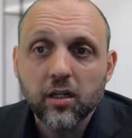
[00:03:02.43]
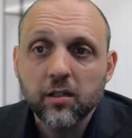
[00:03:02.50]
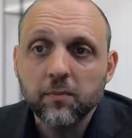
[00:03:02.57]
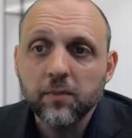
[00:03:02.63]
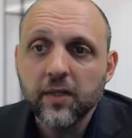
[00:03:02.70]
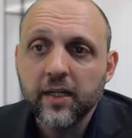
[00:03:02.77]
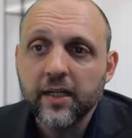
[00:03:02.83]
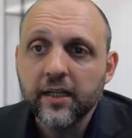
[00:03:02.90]

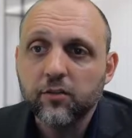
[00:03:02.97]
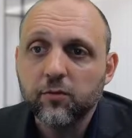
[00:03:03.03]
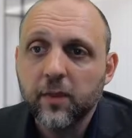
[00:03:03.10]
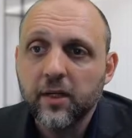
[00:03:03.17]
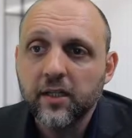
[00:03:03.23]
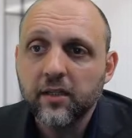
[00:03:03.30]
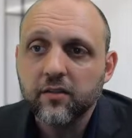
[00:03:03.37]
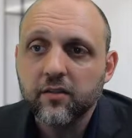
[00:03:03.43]
compliance
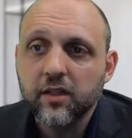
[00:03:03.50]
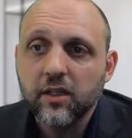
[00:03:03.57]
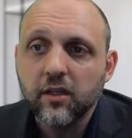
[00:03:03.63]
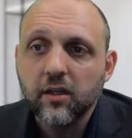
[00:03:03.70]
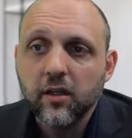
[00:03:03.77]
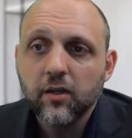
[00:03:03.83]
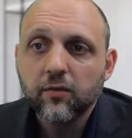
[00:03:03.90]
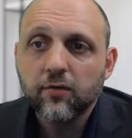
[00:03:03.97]

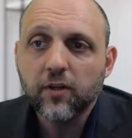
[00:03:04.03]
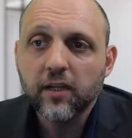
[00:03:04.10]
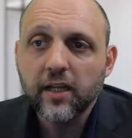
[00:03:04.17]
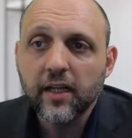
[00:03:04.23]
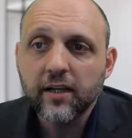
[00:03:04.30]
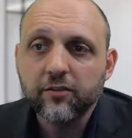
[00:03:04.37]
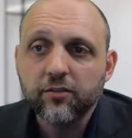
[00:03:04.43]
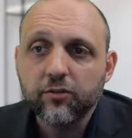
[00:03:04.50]
policy for
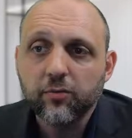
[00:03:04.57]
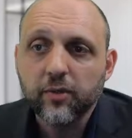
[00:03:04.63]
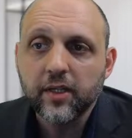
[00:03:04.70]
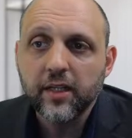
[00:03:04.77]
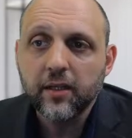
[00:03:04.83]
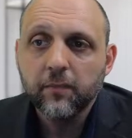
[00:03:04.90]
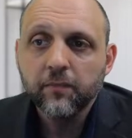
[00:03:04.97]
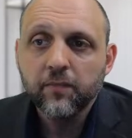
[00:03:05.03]
Class
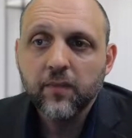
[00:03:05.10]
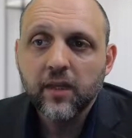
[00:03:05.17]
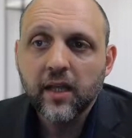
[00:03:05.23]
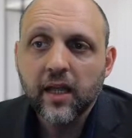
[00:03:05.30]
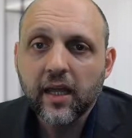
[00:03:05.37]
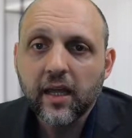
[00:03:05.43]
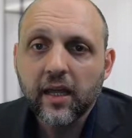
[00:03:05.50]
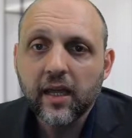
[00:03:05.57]
3,
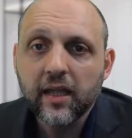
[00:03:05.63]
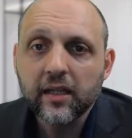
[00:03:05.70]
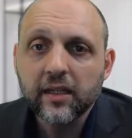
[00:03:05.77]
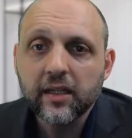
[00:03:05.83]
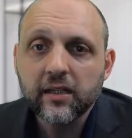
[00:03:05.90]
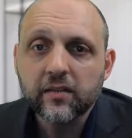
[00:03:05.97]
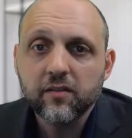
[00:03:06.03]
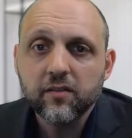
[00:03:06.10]

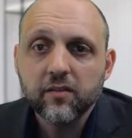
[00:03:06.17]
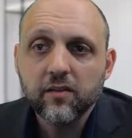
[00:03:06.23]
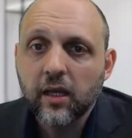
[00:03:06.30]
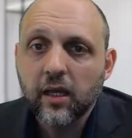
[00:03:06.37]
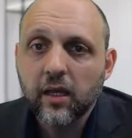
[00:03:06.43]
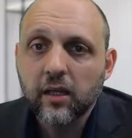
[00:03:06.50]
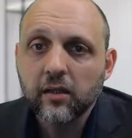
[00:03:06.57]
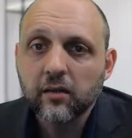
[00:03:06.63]
LS,
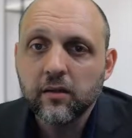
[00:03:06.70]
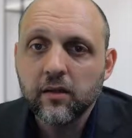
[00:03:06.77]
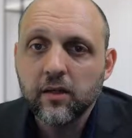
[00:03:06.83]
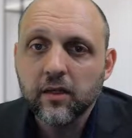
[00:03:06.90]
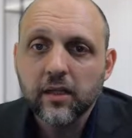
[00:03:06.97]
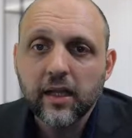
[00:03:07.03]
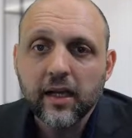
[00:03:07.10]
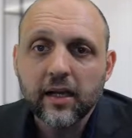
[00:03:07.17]
and
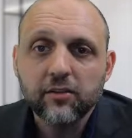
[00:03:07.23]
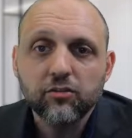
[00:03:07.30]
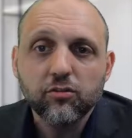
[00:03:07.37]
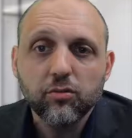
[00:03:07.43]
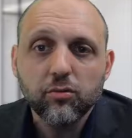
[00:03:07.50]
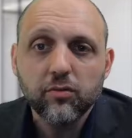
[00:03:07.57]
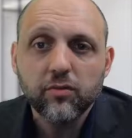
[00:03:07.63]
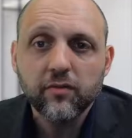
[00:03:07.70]
Class
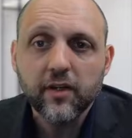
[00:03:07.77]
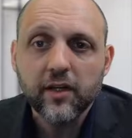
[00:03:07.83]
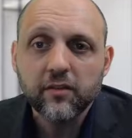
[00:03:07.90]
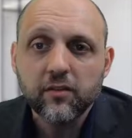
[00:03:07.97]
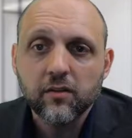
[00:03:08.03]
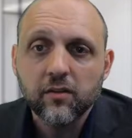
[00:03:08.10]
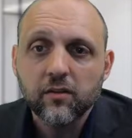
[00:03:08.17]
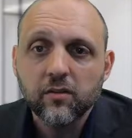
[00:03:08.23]
2
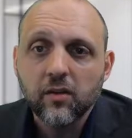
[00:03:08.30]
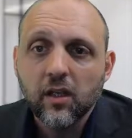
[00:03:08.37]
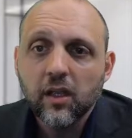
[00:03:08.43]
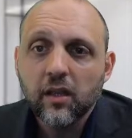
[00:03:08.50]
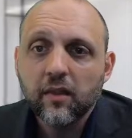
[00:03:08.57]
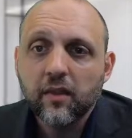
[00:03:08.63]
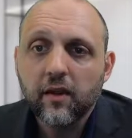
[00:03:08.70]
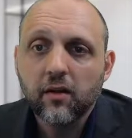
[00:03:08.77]
devices
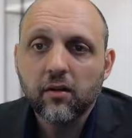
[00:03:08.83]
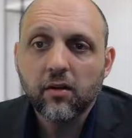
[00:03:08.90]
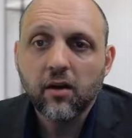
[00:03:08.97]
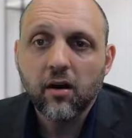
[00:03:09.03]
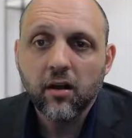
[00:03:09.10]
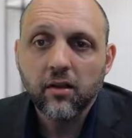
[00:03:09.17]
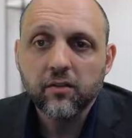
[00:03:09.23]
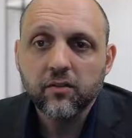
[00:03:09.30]
that are
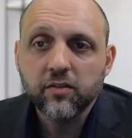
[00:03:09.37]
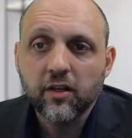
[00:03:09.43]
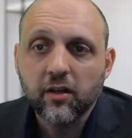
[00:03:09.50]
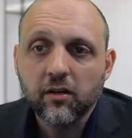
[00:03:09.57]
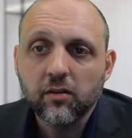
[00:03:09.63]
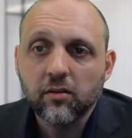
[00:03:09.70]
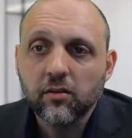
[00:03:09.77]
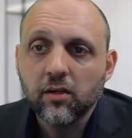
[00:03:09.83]

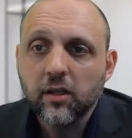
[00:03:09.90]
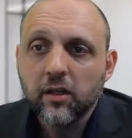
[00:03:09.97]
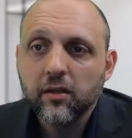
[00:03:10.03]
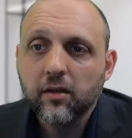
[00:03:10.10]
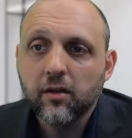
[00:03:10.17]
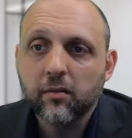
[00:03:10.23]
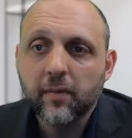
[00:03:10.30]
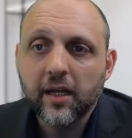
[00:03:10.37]
non-sterile,
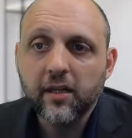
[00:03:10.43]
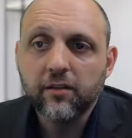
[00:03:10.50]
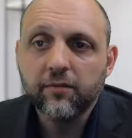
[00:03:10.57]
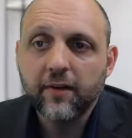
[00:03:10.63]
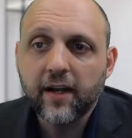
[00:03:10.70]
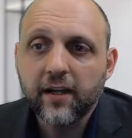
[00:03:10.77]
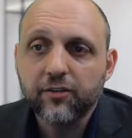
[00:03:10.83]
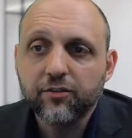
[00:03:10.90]
that are
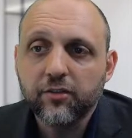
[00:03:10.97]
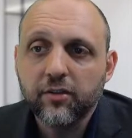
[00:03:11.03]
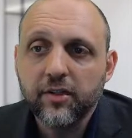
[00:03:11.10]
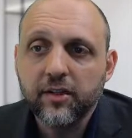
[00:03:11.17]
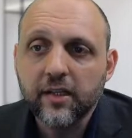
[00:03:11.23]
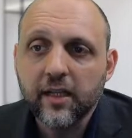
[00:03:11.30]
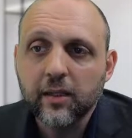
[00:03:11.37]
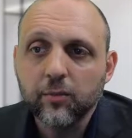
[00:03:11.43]
manufactured
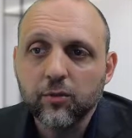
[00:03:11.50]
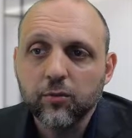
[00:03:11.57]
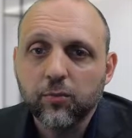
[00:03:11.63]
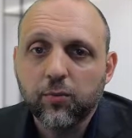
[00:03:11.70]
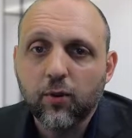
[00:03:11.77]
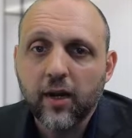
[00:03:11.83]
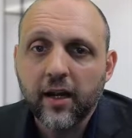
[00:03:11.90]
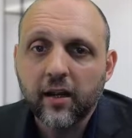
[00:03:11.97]
and labeled
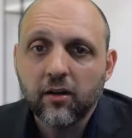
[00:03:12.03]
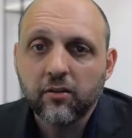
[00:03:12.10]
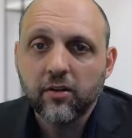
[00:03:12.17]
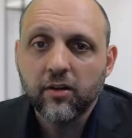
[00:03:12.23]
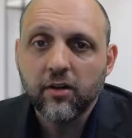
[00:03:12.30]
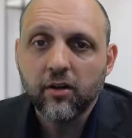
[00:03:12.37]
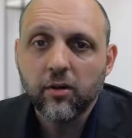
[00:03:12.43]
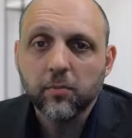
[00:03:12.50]
prior
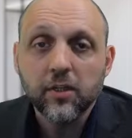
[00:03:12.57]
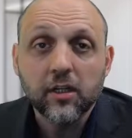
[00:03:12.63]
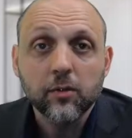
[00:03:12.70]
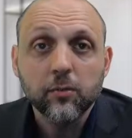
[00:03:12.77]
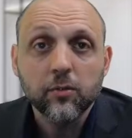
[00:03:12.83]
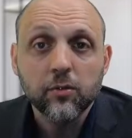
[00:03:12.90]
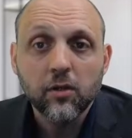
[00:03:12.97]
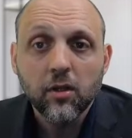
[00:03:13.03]
to their
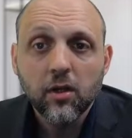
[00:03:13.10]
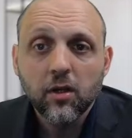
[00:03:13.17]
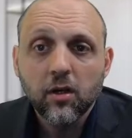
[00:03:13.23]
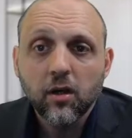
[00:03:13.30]
applicable